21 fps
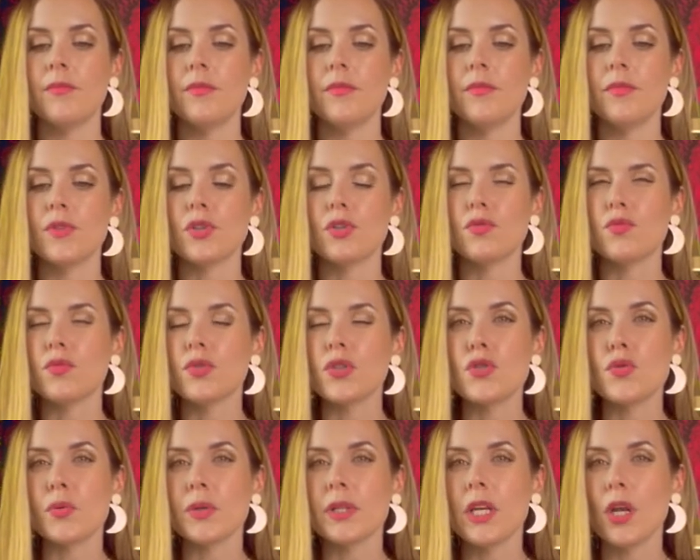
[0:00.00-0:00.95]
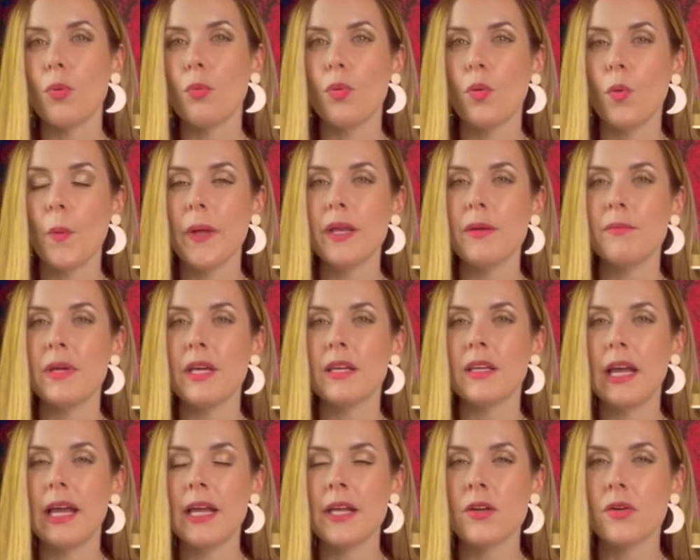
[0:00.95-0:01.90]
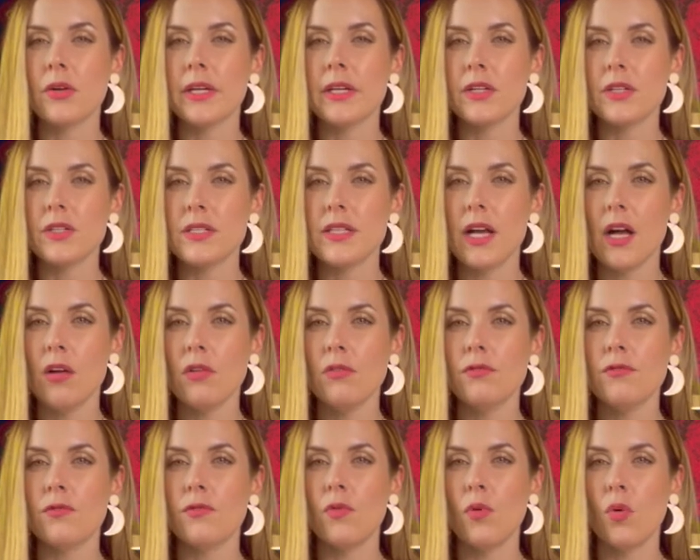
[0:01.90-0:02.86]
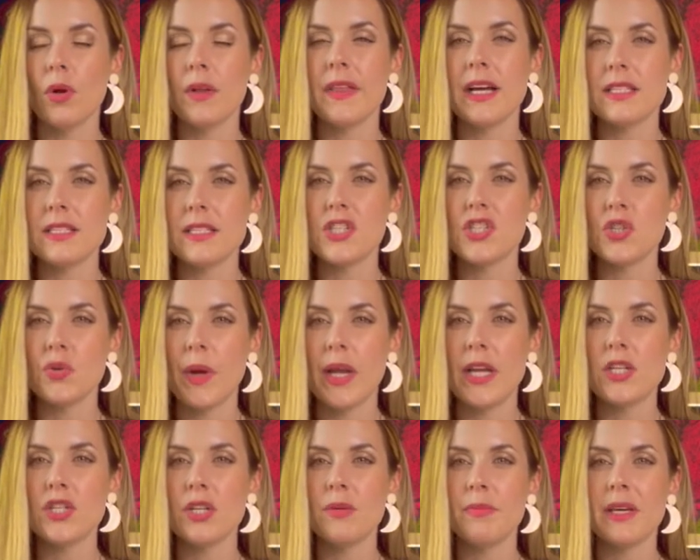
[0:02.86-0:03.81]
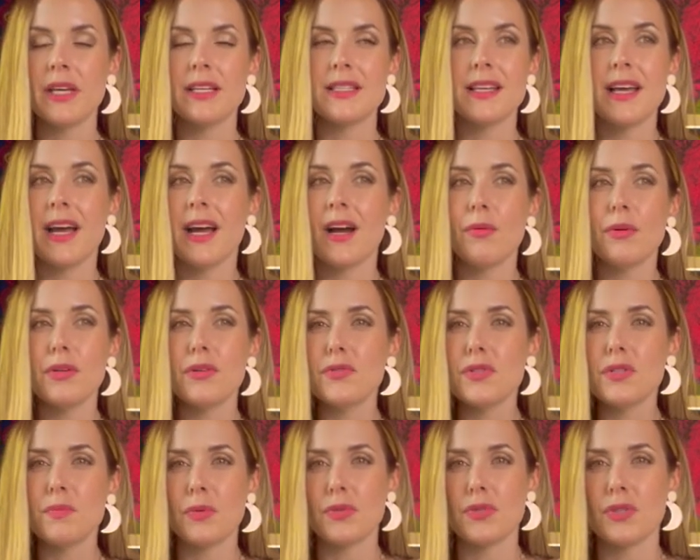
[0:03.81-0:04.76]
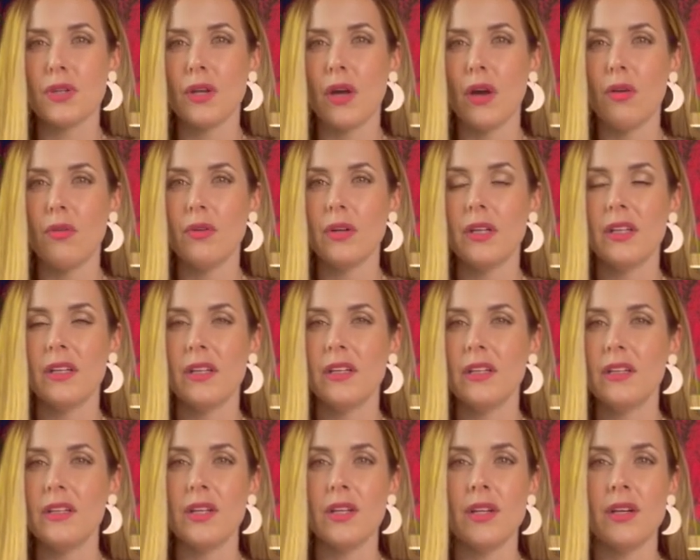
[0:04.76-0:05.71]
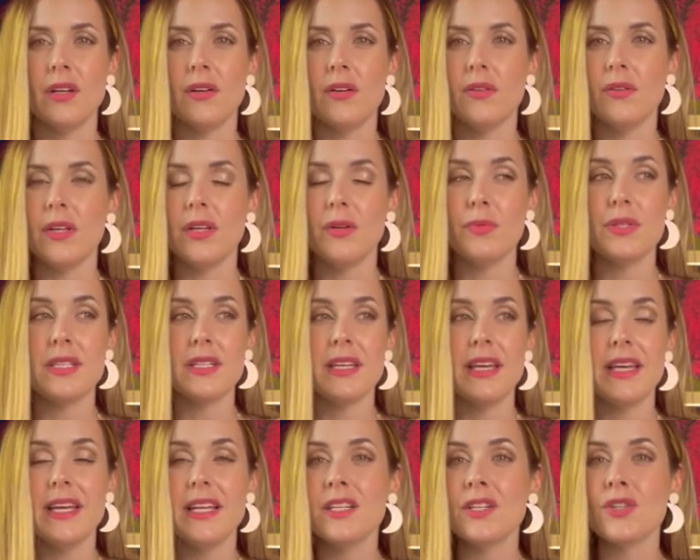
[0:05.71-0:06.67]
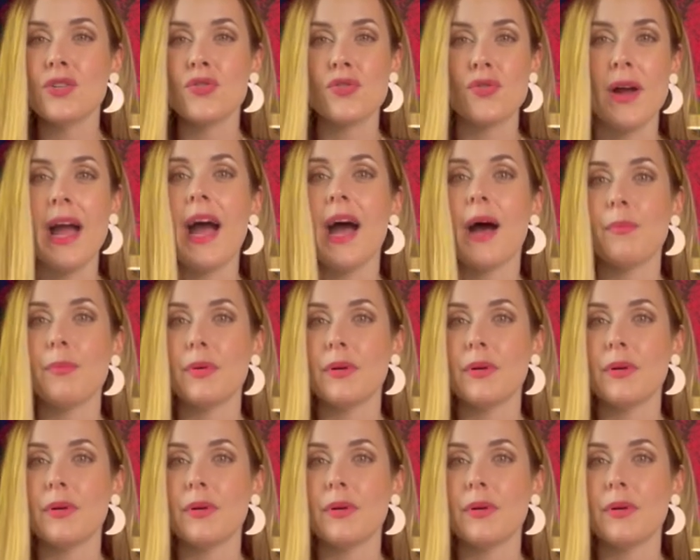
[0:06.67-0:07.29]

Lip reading: There's really no point in being angry at yourself for that situation, because how are you supposed to know? It was a hidden trap.